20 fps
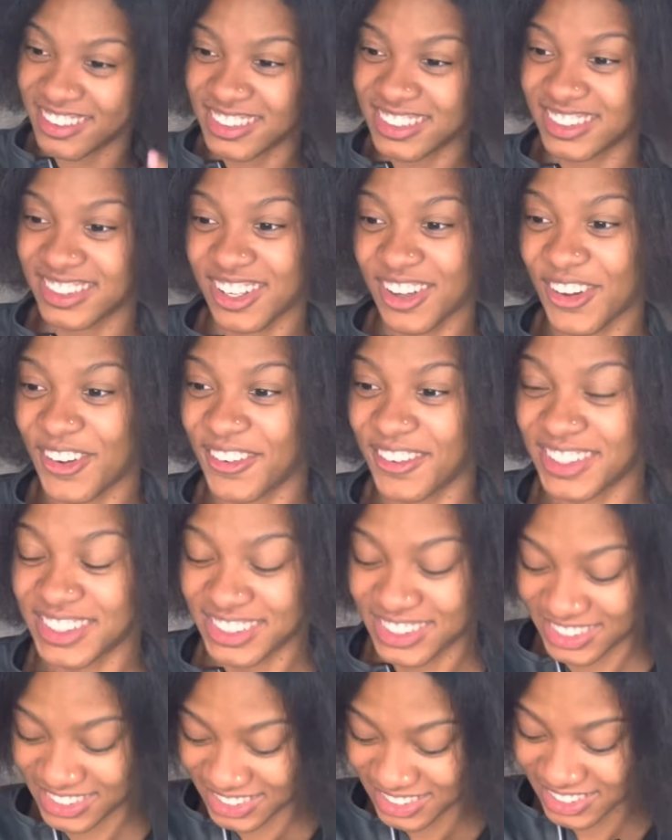And so
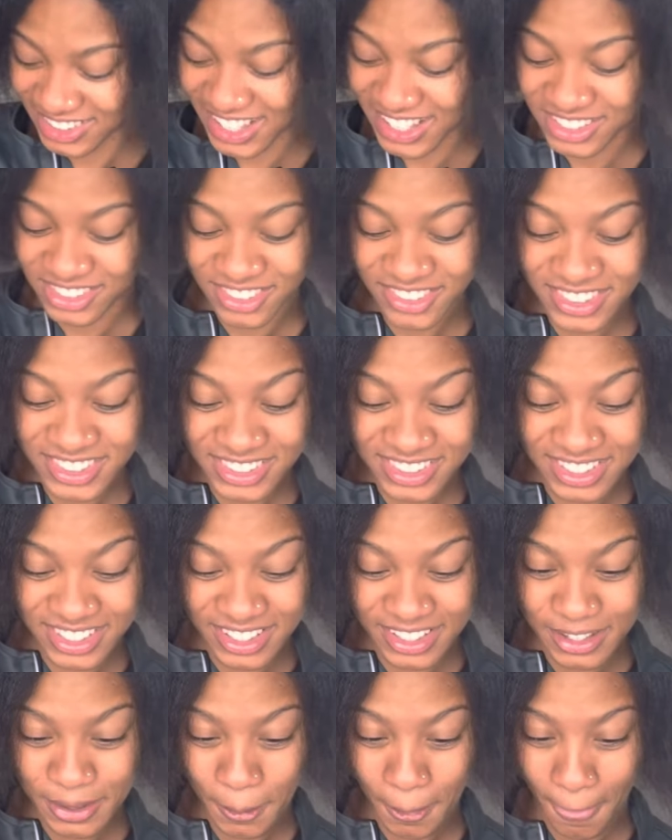it's, as you can
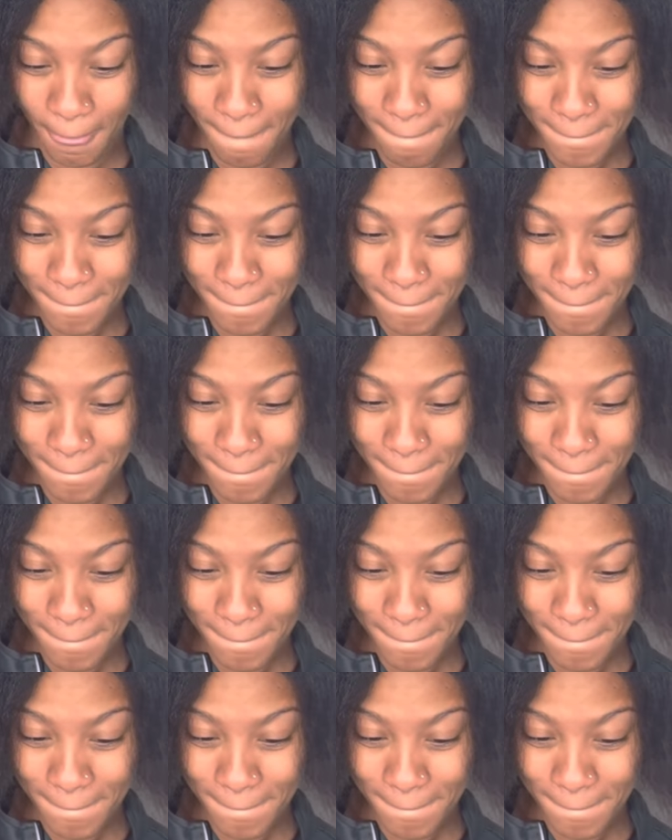see,